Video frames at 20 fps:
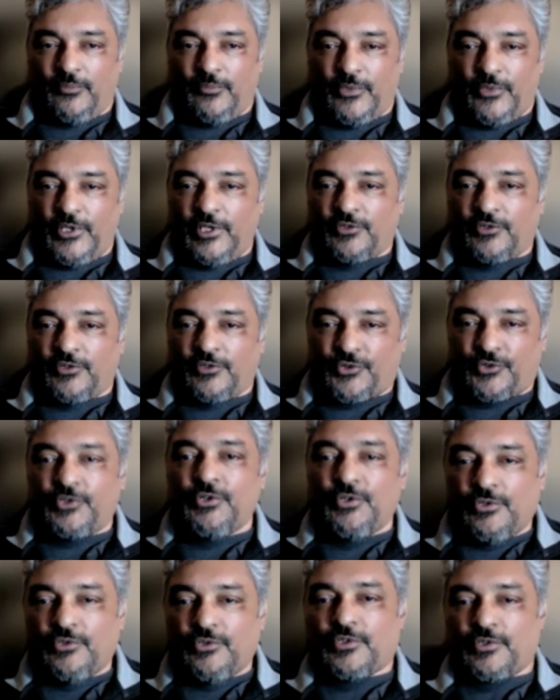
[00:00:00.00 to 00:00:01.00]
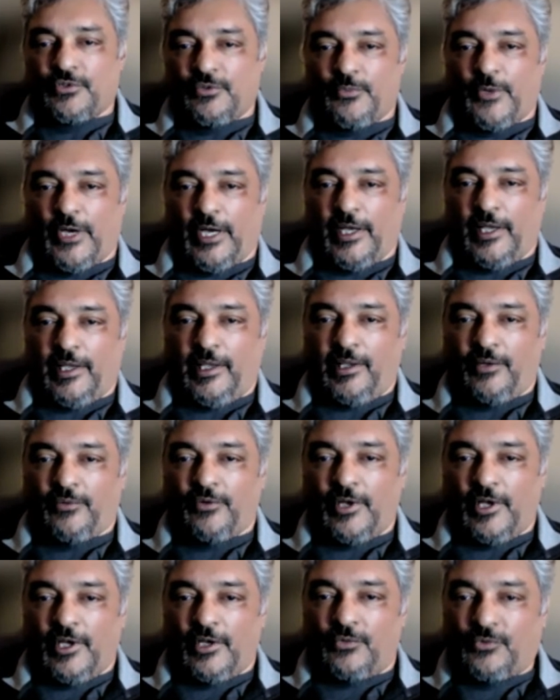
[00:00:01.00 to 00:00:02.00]
being true to my
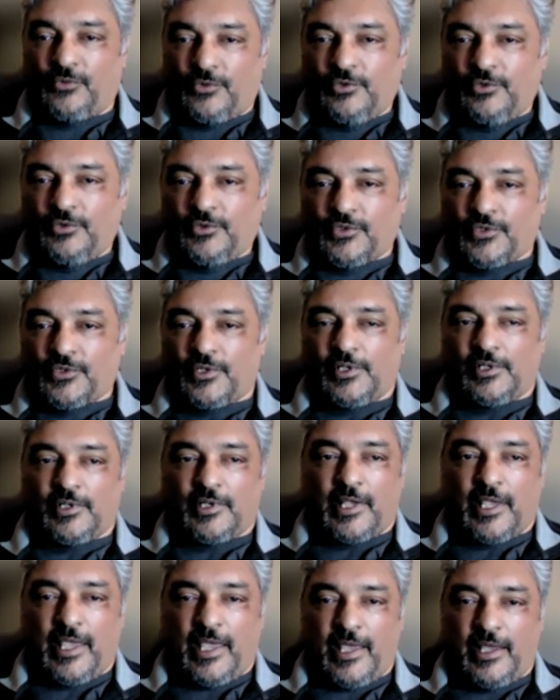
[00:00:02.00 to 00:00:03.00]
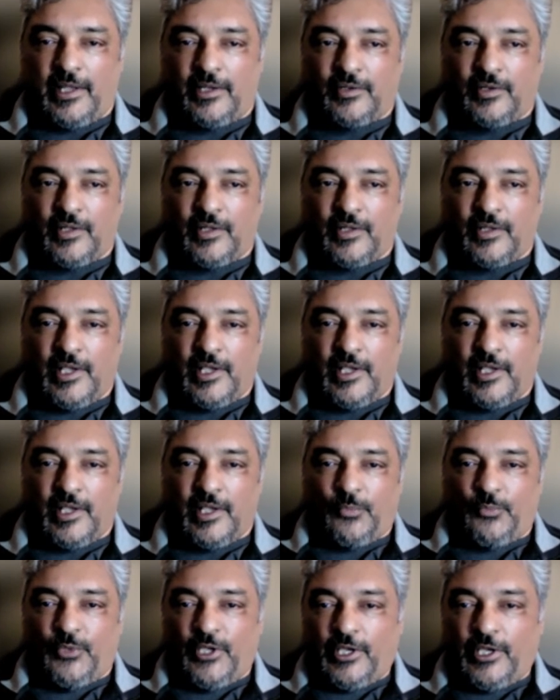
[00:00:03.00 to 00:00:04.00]
roots and
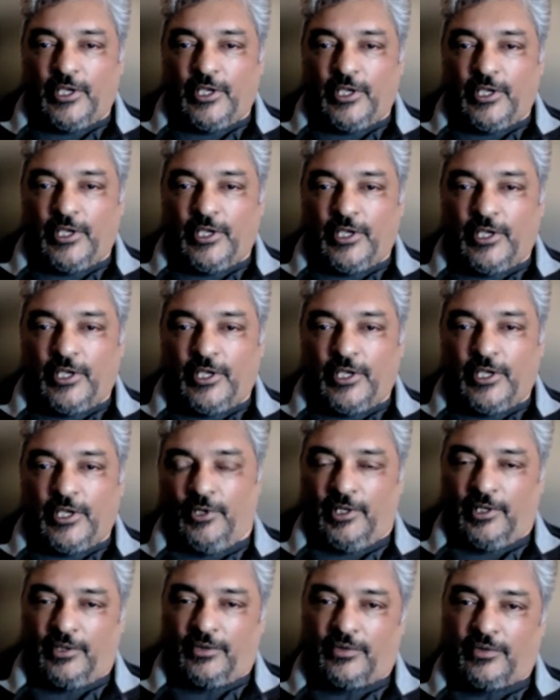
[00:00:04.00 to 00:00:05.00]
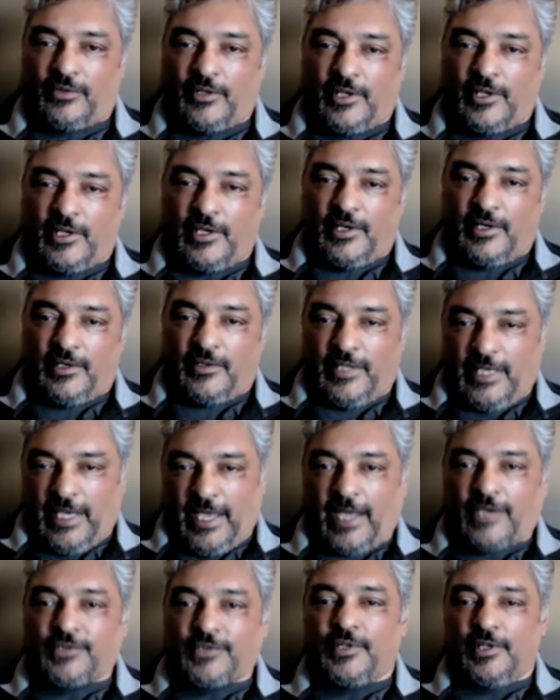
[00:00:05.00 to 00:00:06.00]
being authentic with the
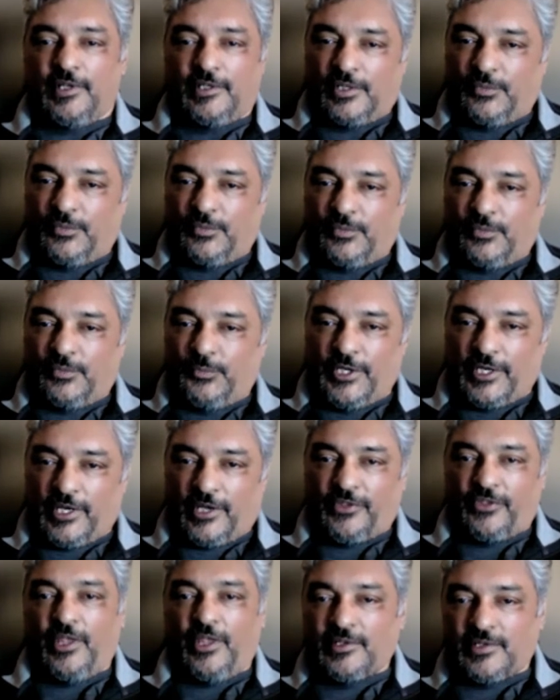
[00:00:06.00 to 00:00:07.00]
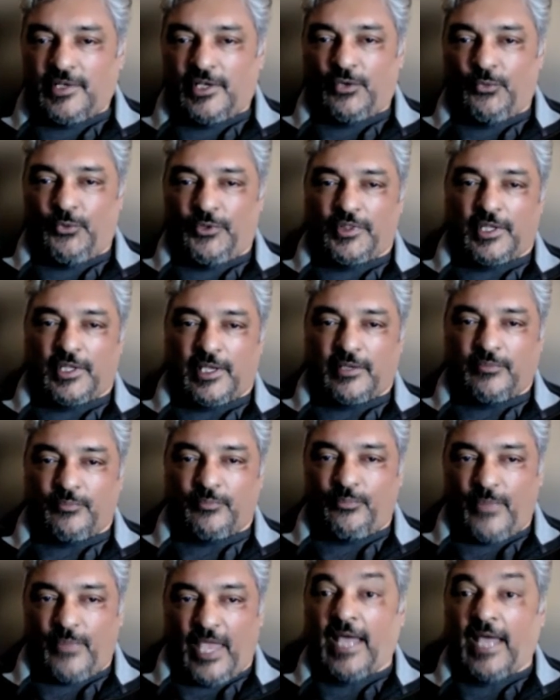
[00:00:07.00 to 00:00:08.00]
accent and being authentic with the
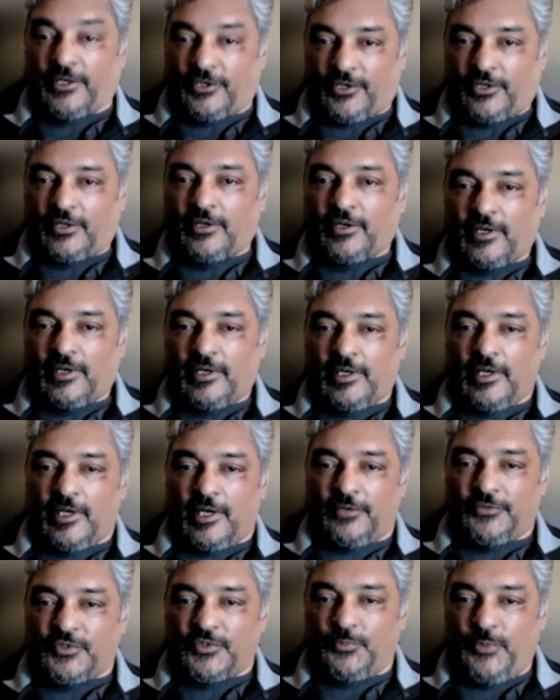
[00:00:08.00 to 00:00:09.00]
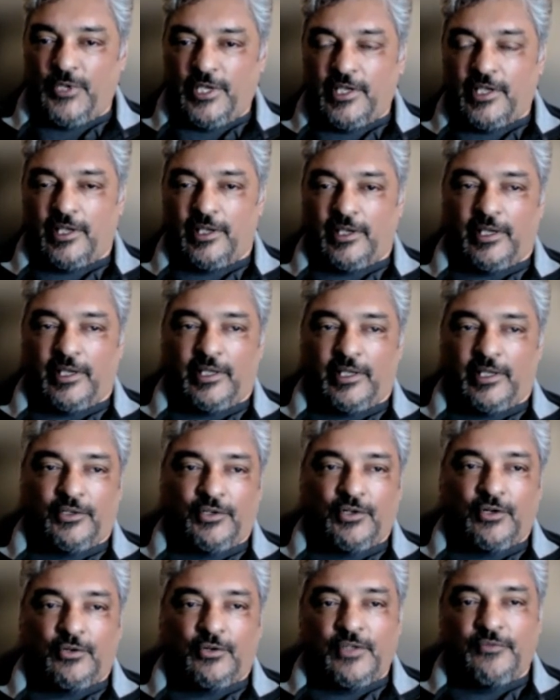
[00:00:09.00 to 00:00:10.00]
manner of speaking. Mm-hmm. And you
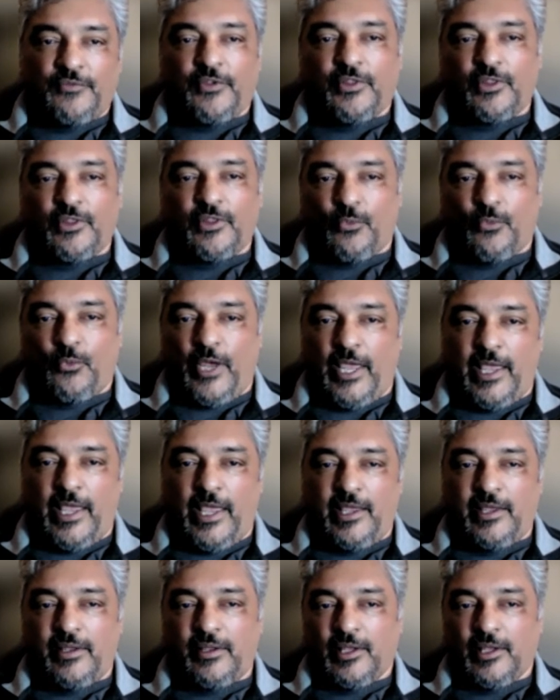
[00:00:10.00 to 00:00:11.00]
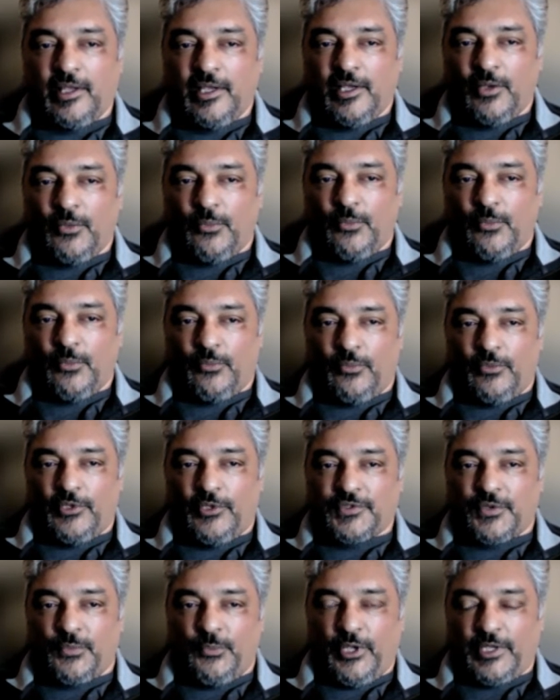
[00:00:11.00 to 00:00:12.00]
know, even the way Mr.
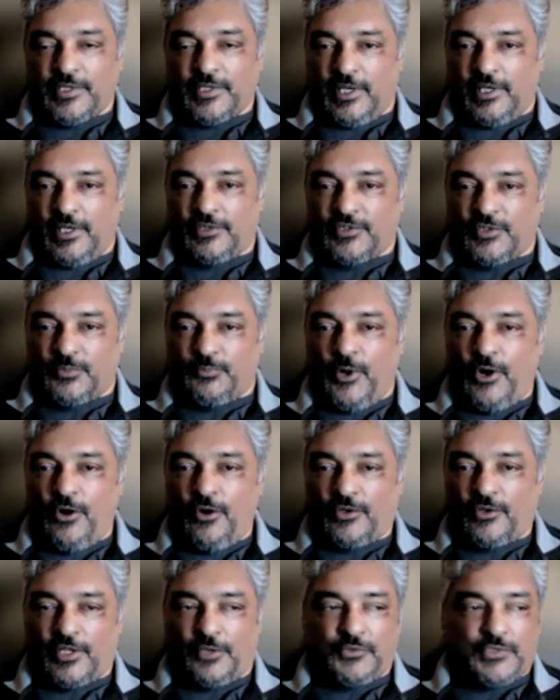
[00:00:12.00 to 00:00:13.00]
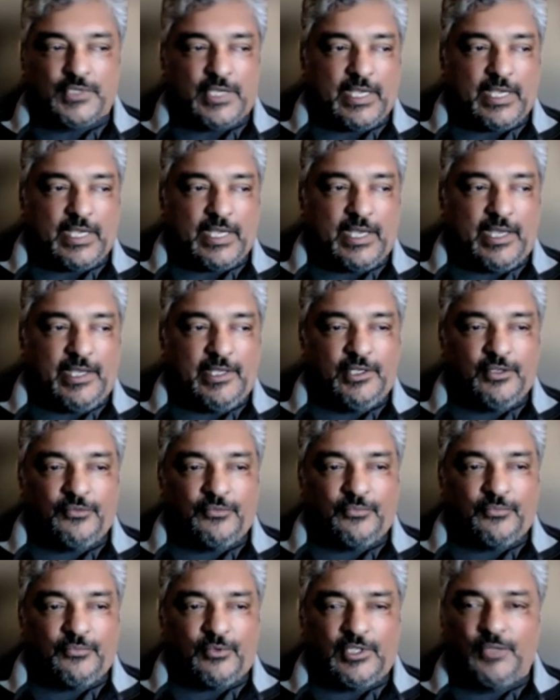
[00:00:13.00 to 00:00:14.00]
Mehta spoke, there was a kind of,
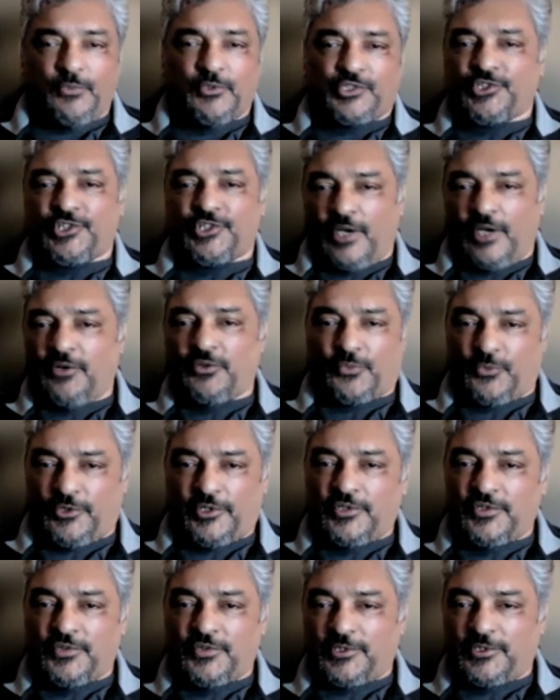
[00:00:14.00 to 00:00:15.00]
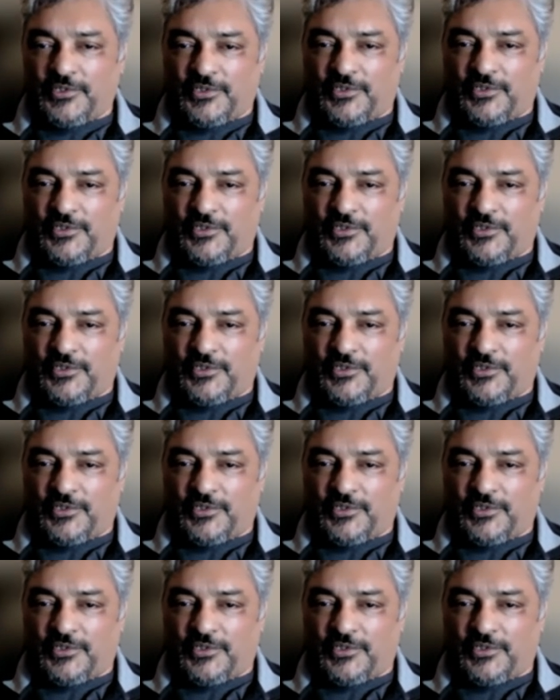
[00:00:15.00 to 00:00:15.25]
he would shout words once in a